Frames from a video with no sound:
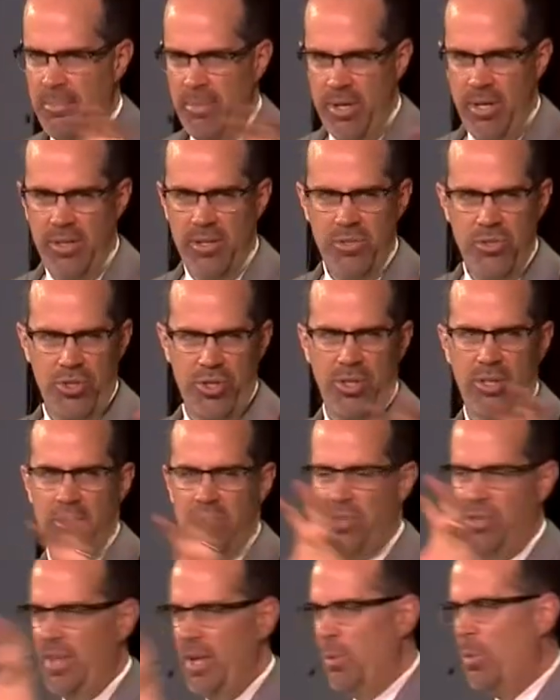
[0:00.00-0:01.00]
into the church
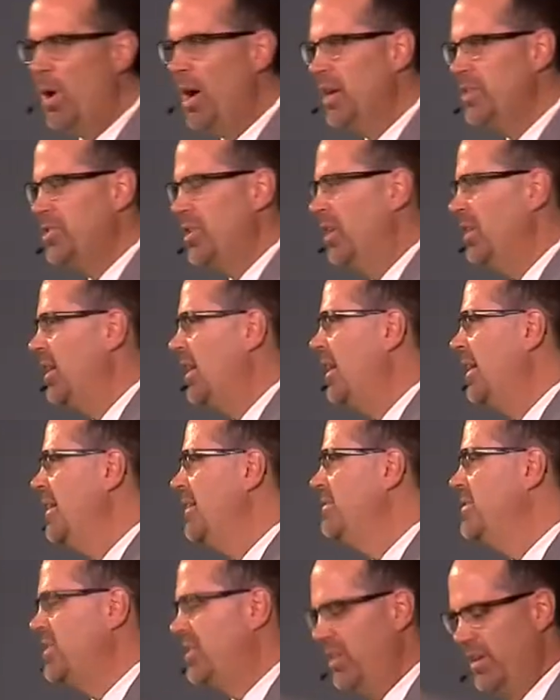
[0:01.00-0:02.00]
or they watch our
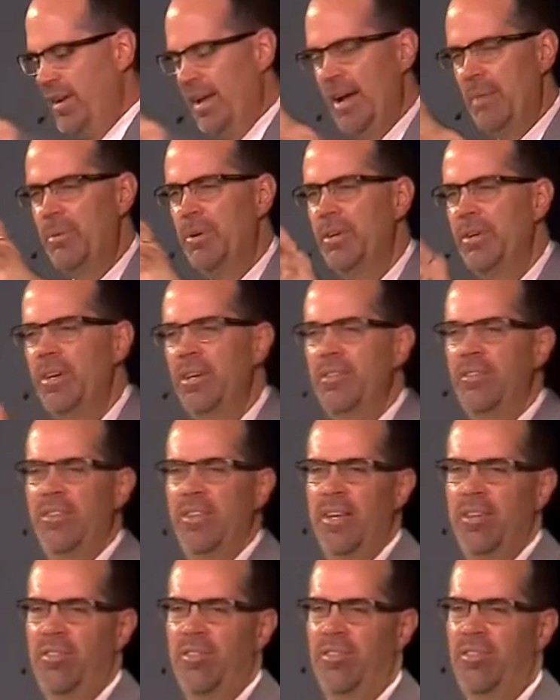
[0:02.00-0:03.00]
lives in our neighborhoods and
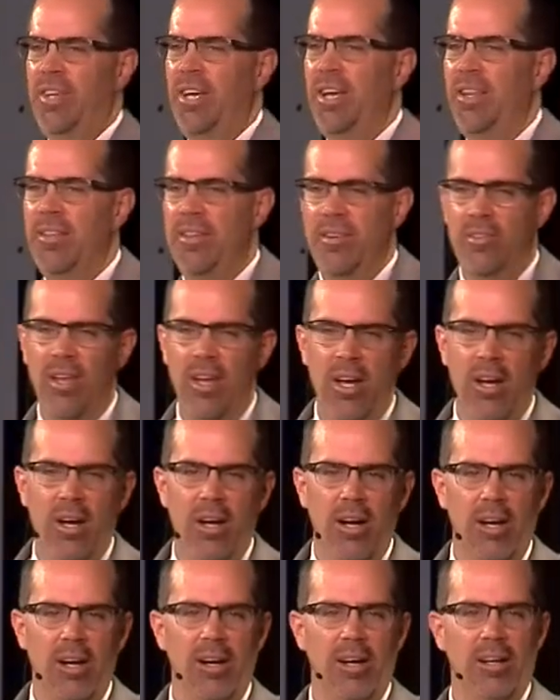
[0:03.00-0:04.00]
they see these
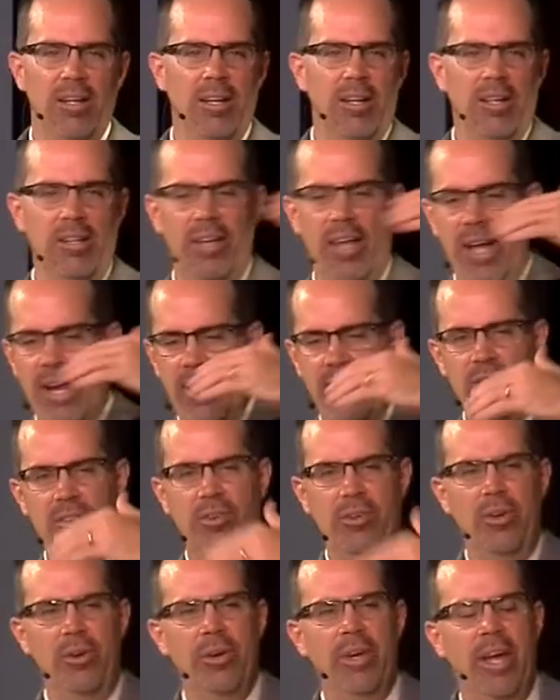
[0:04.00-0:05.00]
uh, ladies who
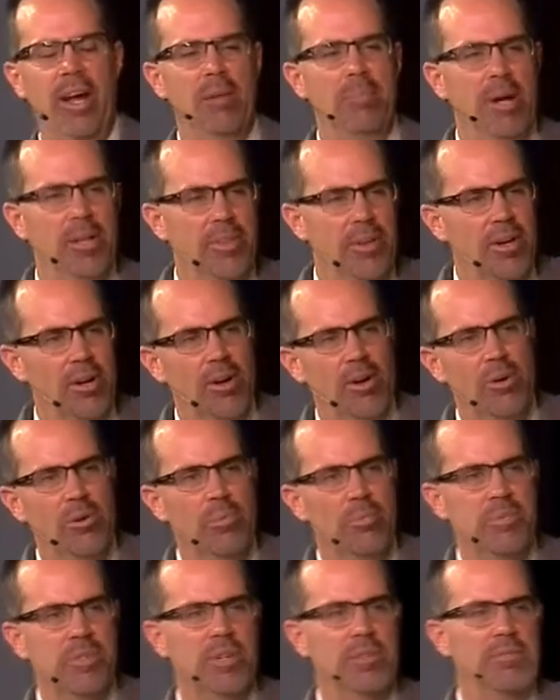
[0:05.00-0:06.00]
don't care about their
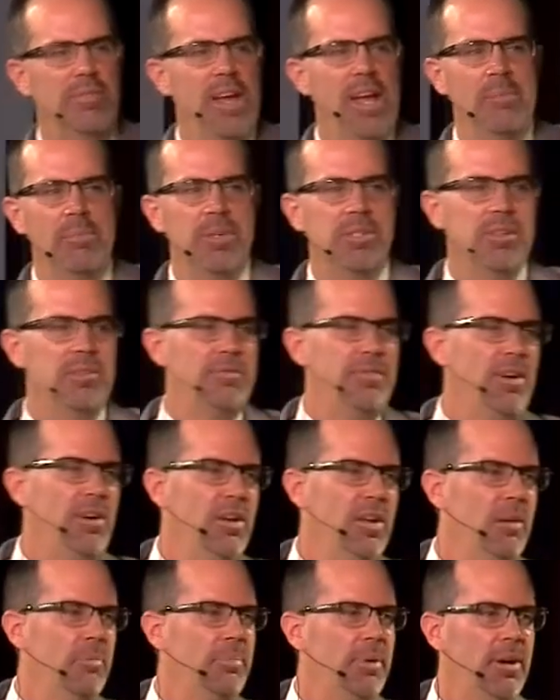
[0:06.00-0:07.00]
homes, their families are
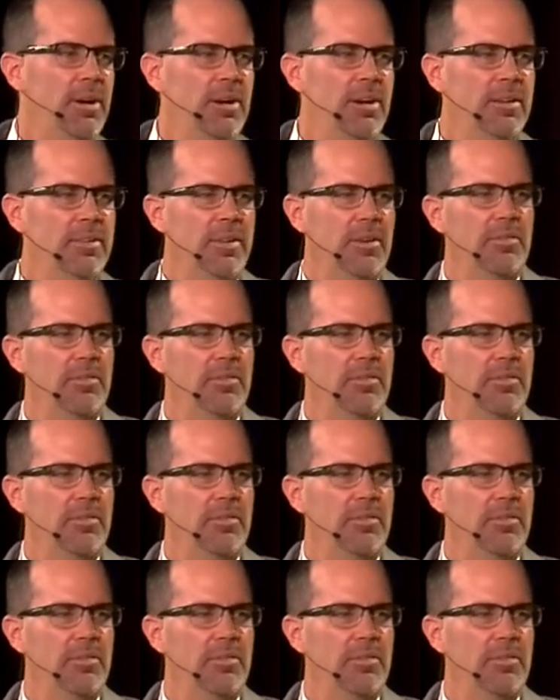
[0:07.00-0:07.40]
falling apart, they're